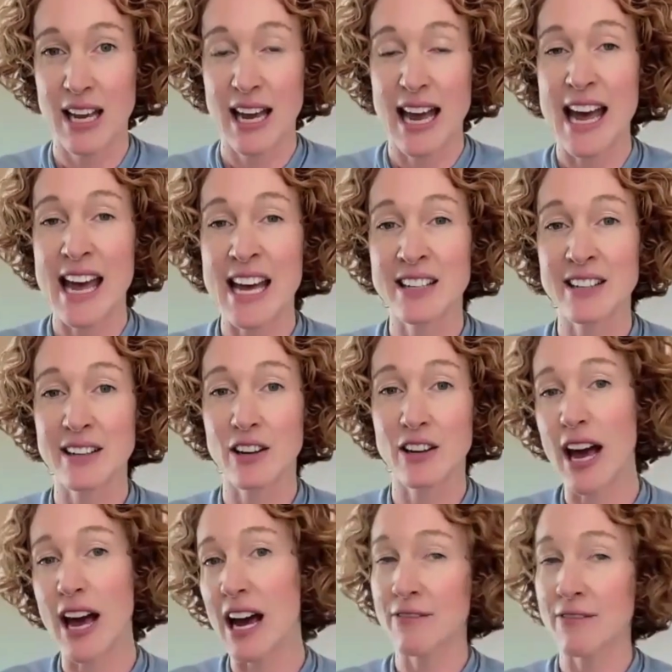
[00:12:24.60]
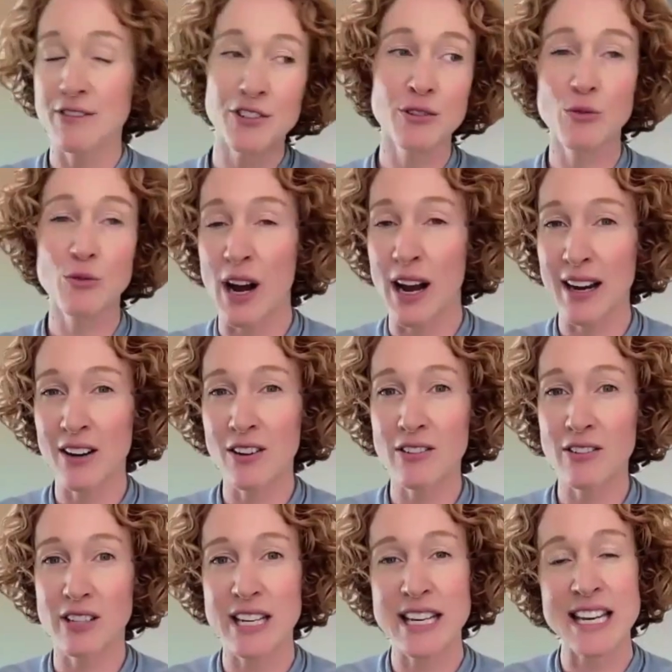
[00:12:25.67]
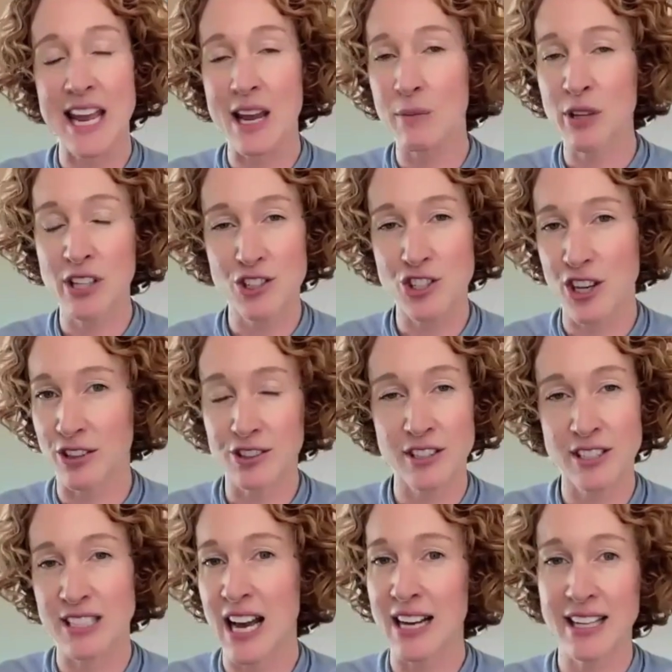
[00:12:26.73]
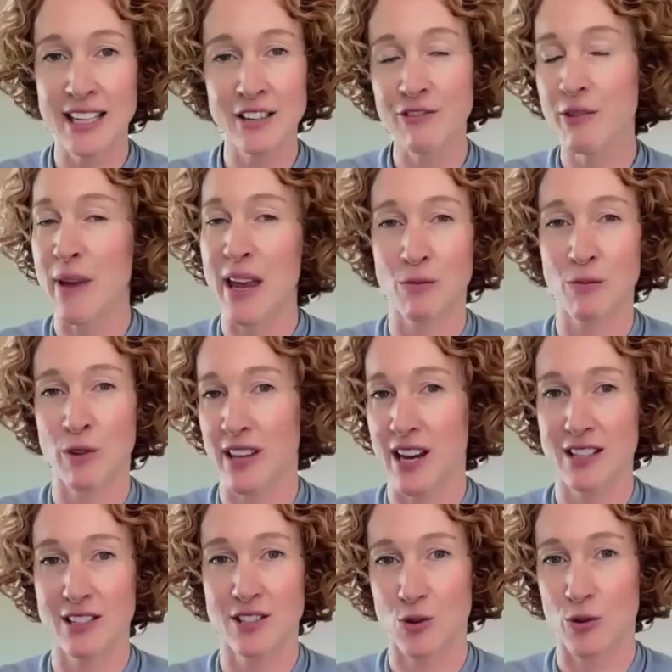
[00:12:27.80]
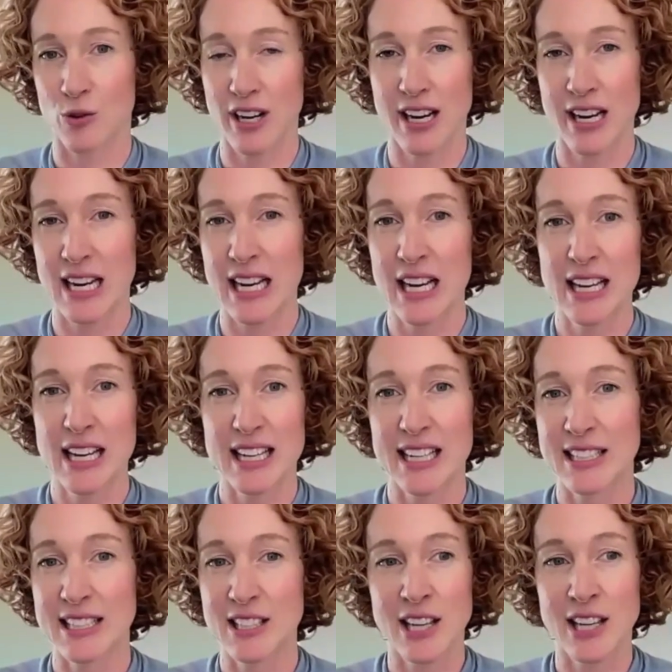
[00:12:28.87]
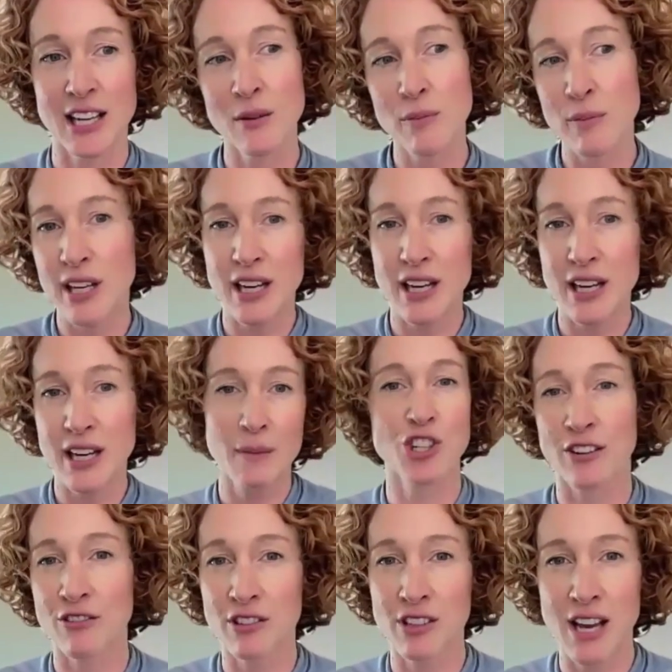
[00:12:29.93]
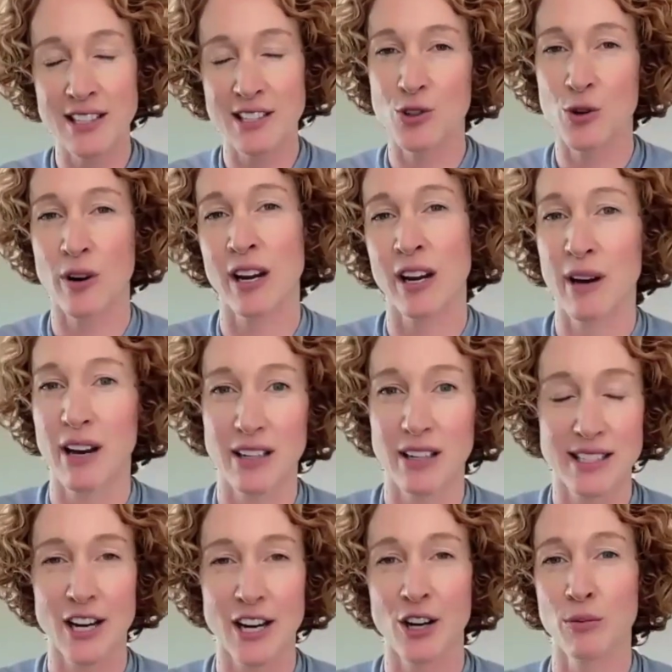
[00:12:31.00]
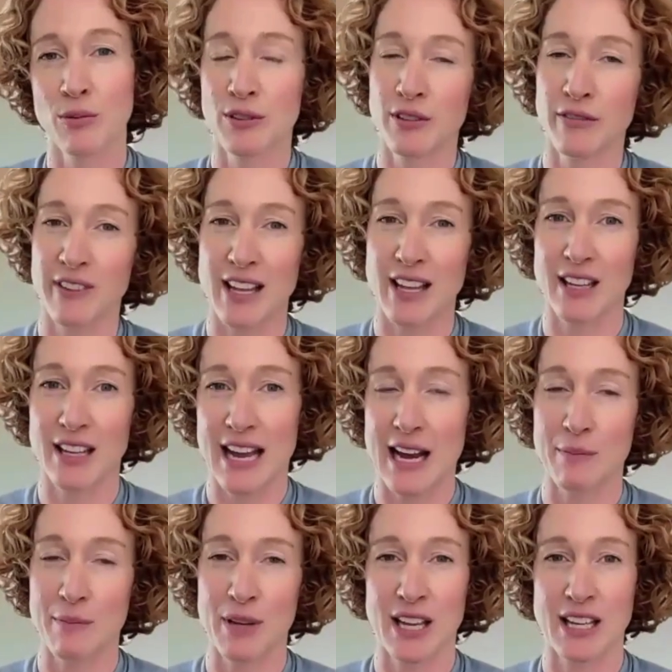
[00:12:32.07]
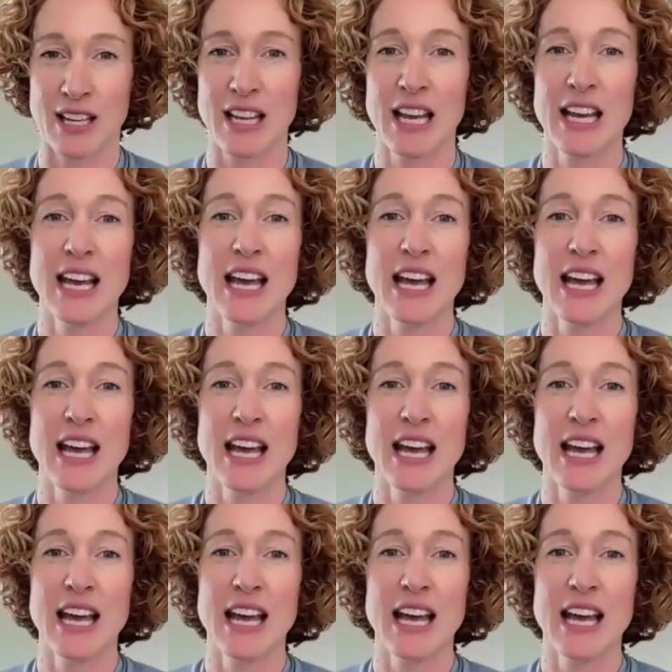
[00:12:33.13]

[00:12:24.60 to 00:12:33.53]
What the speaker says: And after a while, the name of the shelter is not going to remain with that story. It's going to become a generalized story about a terrible event that happened,